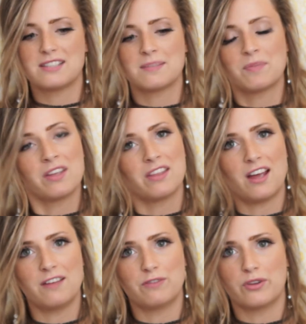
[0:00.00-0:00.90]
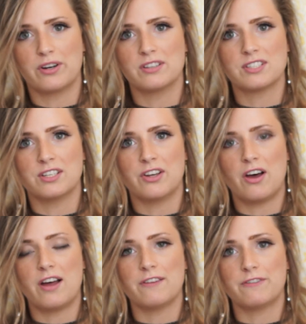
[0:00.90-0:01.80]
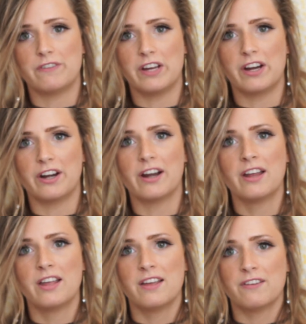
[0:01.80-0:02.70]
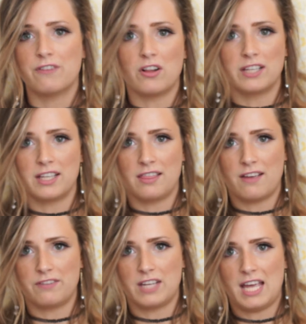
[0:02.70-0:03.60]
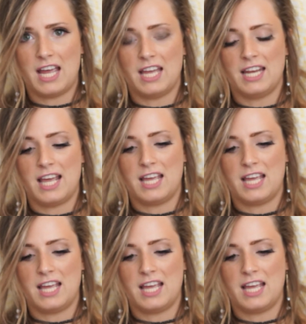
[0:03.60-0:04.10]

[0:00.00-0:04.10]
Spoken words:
It's something that I've learned to not fear falling in love again,